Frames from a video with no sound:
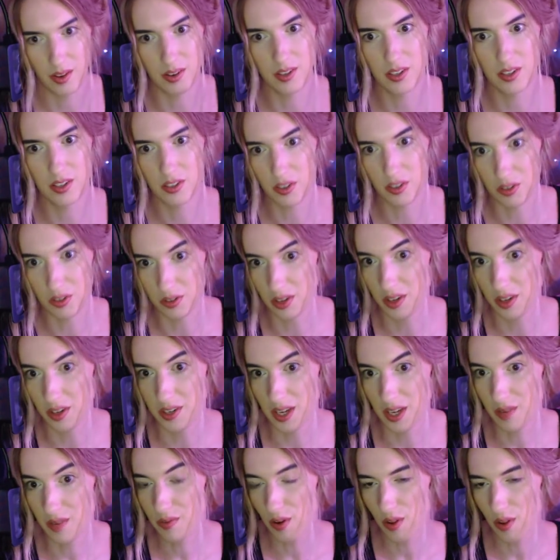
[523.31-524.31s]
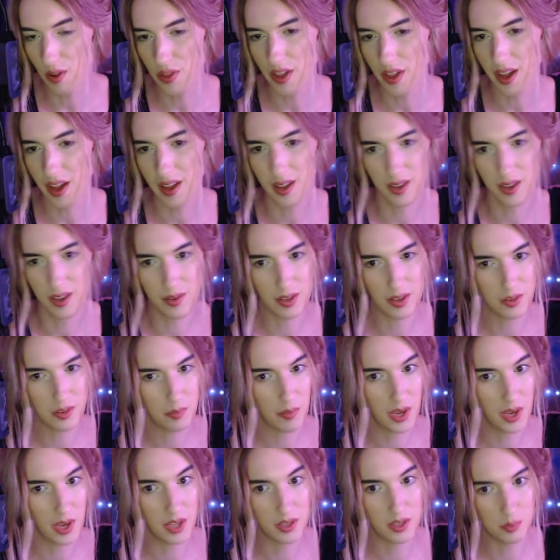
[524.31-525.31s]
just the default they
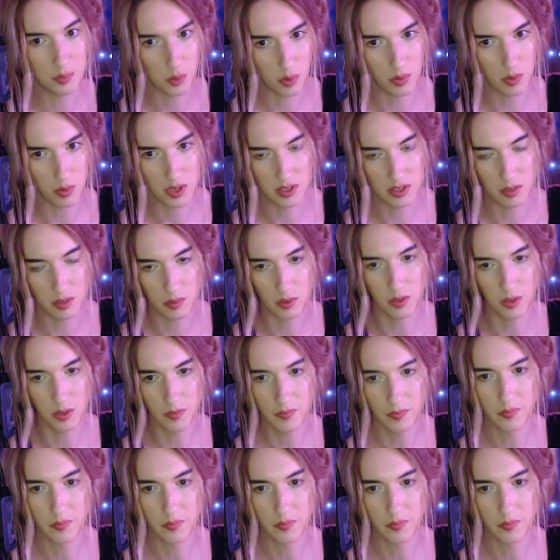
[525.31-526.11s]
is more reasonable.